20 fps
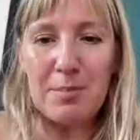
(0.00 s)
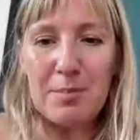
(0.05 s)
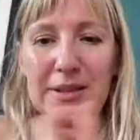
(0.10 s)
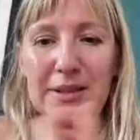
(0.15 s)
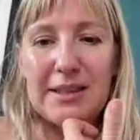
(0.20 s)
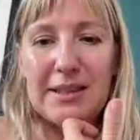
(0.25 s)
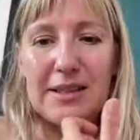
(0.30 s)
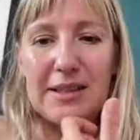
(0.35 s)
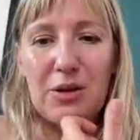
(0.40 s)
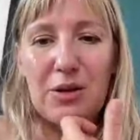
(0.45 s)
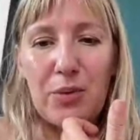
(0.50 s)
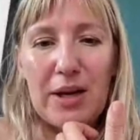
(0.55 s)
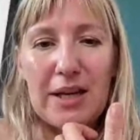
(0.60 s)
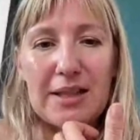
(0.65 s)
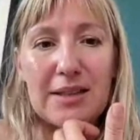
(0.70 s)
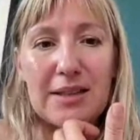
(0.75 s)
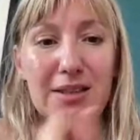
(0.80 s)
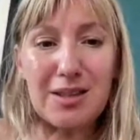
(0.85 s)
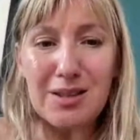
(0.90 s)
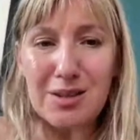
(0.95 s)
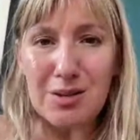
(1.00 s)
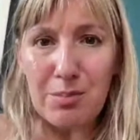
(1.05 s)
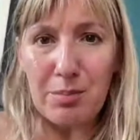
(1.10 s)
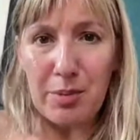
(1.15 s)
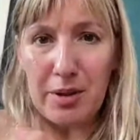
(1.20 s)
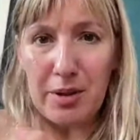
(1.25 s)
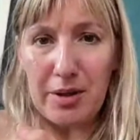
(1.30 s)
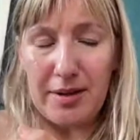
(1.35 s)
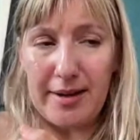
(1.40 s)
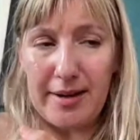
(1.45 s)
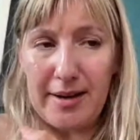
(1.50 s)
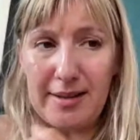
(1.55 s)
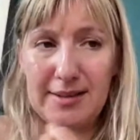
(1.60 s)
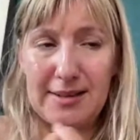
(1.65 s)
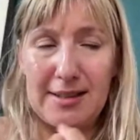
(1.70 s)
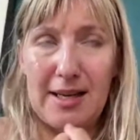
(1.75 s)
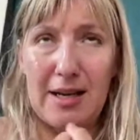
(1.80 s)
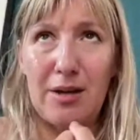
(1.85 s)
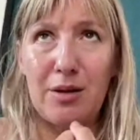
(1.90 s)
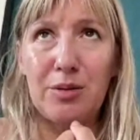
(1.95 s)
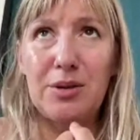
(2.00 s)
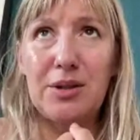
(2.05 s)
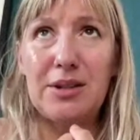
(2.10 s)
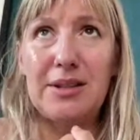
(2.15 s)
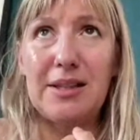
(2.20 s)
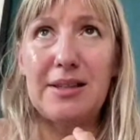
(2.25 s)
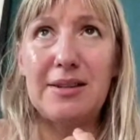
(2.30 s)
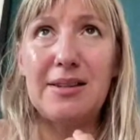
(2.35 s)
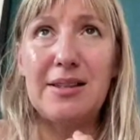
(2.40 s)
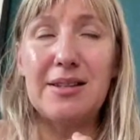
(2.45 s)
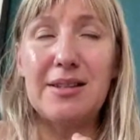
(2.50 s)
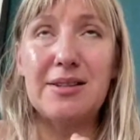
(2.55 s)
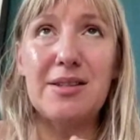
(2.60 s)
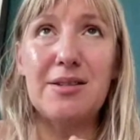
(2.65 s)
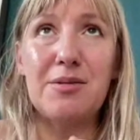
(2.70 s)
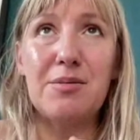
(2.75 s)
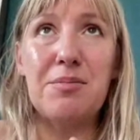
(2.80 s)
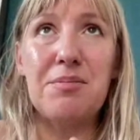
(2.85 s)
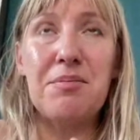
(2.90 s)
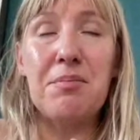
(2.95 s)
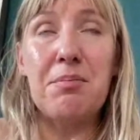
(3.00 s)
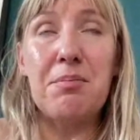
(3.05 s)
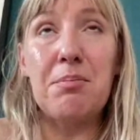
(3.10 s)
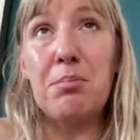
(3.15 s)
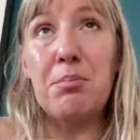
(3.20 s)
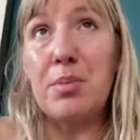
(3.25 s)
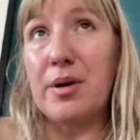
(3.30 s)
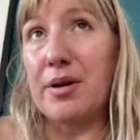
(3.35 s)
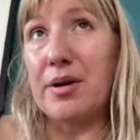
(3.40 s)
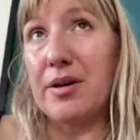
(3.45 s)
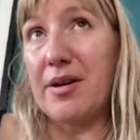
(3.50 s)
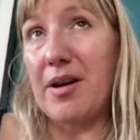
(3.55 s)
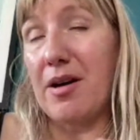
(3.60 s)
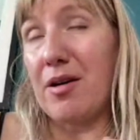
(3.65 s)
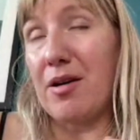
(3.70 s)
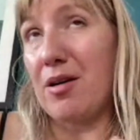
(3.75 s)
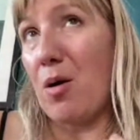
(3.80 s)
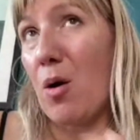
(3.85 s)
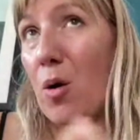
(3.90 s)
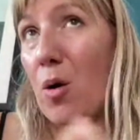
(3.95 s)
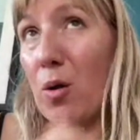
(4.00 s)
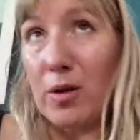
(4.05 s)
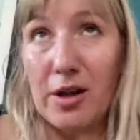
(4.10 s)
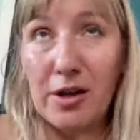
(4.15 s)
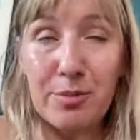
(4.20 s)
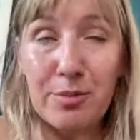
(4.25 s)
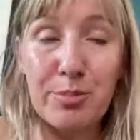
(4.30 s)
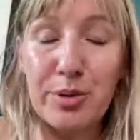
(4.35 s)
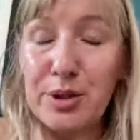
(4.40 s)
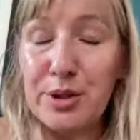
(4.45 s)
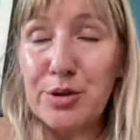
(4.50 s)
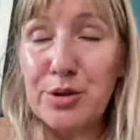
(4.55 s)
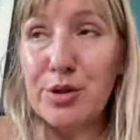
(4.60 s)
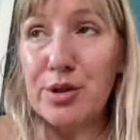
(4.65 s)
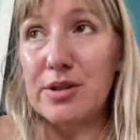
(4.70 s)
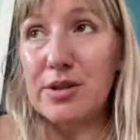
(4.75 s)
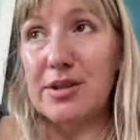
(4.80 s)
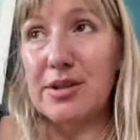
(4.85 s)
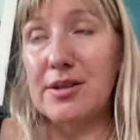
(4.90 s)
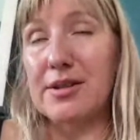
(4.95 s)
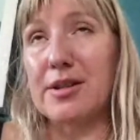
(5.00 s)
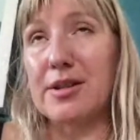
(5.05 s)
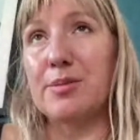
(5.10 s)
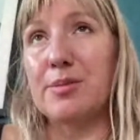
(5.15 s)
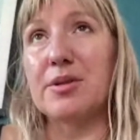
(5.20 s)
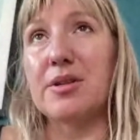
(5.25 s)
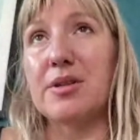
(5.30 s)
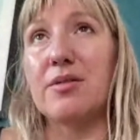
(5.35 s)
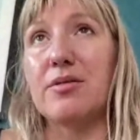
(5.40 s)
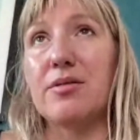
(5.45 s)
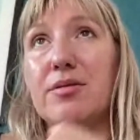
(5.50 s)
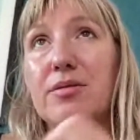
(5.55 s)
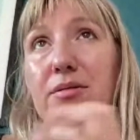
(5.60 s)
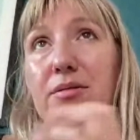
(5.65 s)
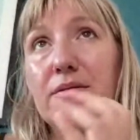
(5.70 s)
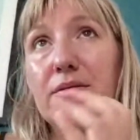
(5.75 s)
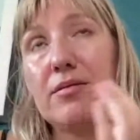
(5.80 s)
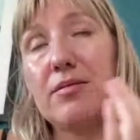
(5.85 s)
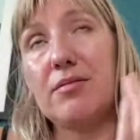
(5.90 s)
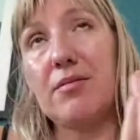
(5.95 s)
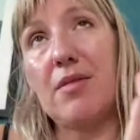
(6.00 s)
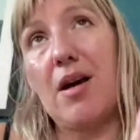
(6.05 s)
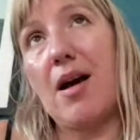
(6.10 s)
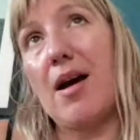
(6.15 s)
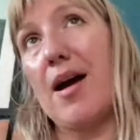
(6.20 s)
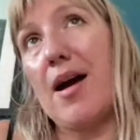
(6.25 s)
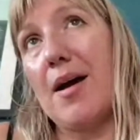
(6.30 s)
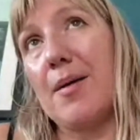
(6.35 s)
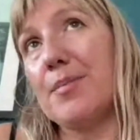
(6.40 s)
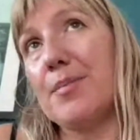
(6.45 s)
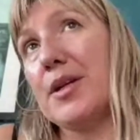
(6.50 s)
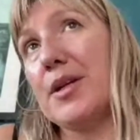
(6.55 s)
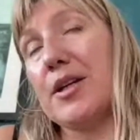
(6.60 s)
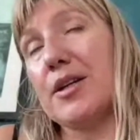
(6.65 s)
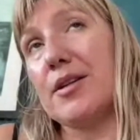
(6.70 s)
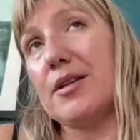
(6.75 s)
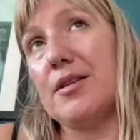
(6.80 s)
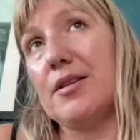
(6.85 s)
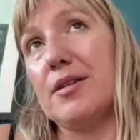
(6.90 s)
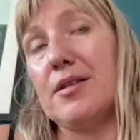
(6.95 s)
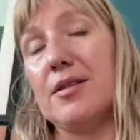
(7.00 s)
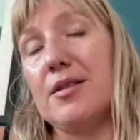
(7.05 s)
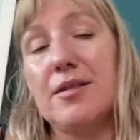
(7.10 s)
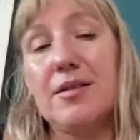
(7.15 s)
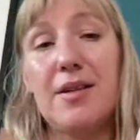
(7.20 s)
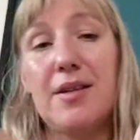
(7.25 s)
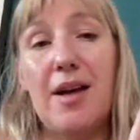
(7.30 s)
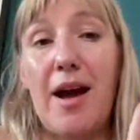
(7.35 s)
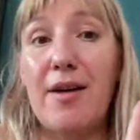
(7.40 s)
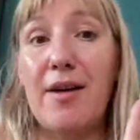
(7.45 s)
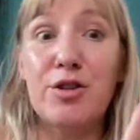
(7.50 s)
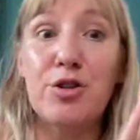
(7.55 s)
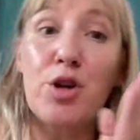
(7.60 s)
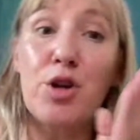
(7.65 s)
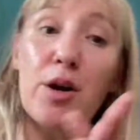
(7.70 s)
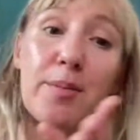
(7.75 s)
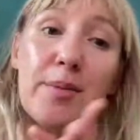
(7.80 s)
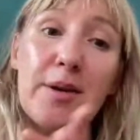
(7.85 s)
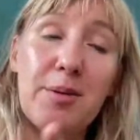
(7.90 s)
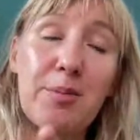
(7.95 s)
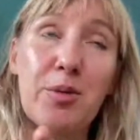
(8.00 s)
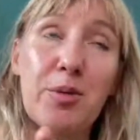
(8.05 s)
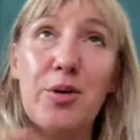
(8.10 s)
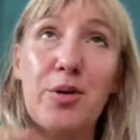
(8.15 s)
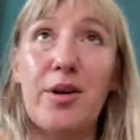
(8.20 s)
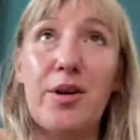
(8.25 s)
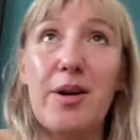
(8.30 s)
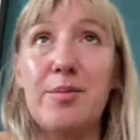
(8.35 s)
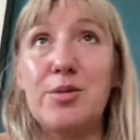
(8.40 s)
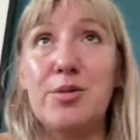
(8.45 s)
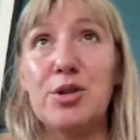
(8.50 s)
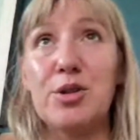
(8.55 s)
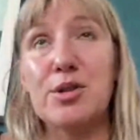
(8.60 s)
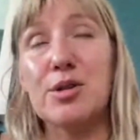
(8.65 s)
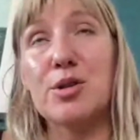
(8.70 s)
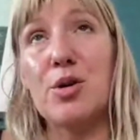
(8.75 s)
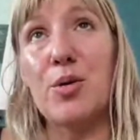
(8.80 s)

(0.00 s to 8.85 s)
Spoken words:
but in a way that doesn't burn us out, that doesn't burn all our bridges in terms of, I'm not going to have a job anymore. I'm just